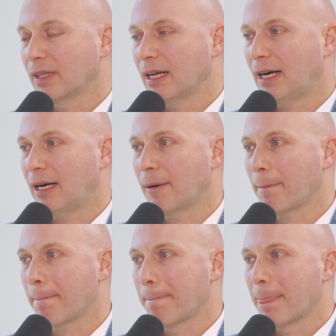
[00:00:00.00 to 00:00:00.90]

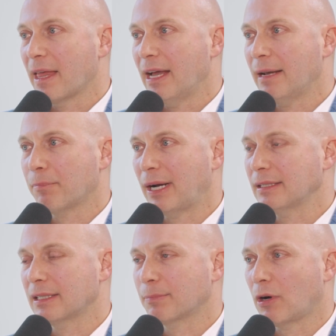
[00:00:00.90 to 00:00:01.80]
And
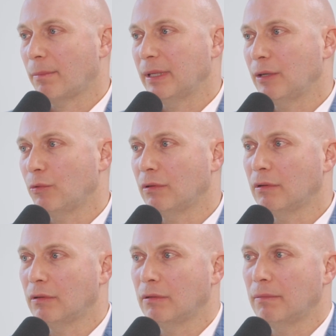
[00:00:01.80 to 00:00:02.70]
prices probably
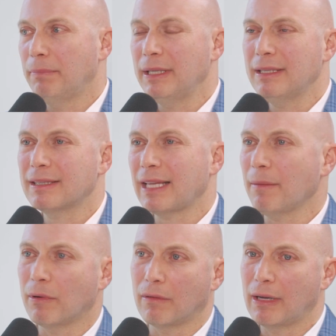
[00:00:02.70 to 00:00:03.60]
will be
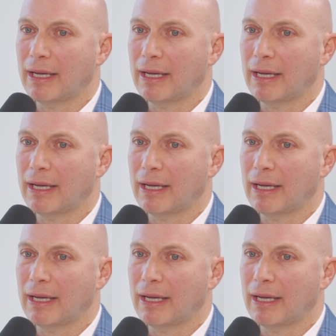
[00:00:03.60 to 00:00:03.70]
stable.